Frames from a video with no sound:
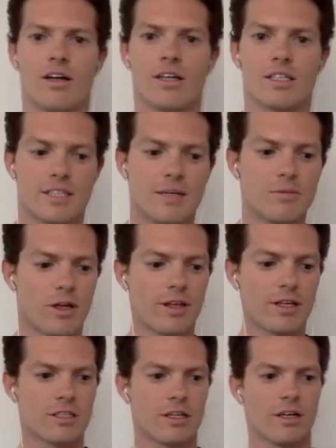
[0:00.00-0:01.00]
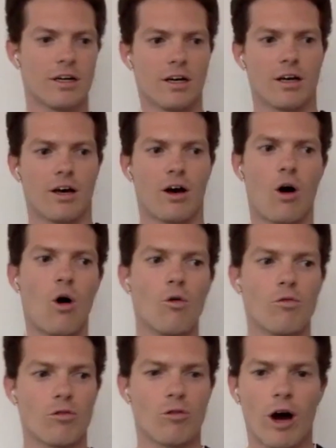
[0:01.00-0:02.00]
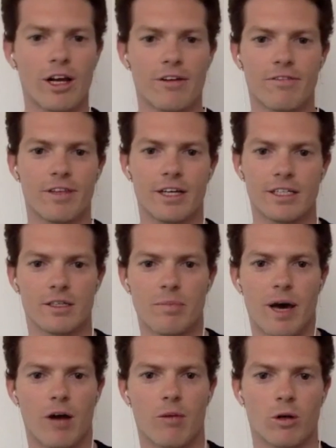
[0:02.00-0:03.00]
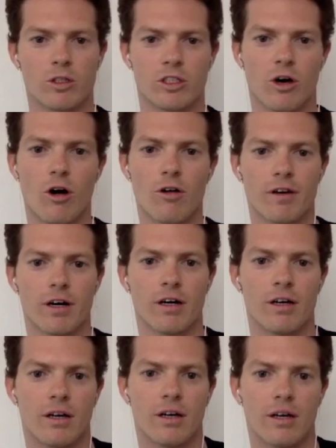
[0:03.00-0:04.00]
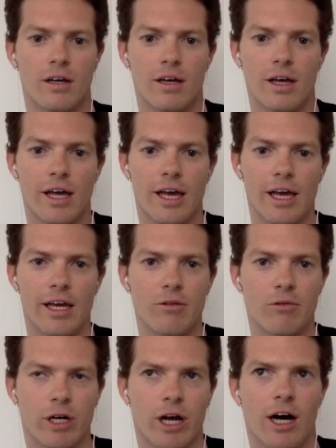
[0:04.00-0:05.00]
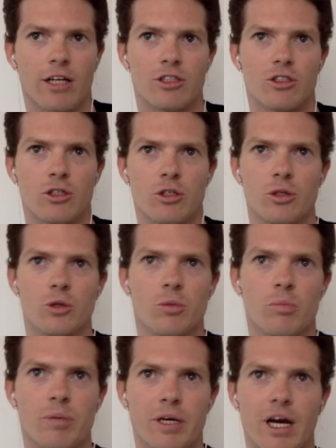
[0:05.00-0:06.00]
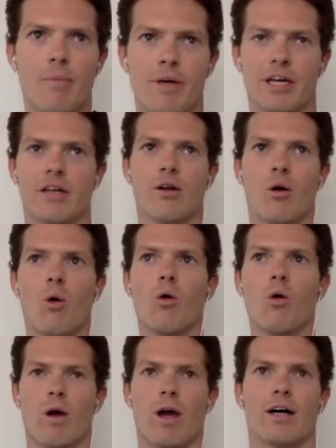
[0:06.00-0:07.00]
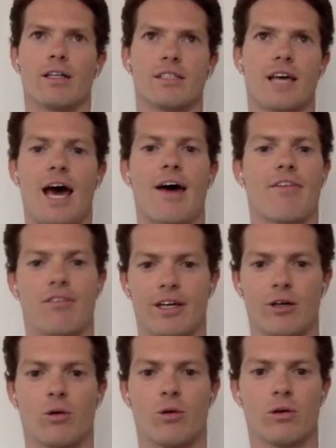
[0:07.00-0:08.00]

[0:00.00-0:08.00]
Nice. It seems like there's a whole variety of things that Paddle Monster offer in regards to becoming an all-round athlete,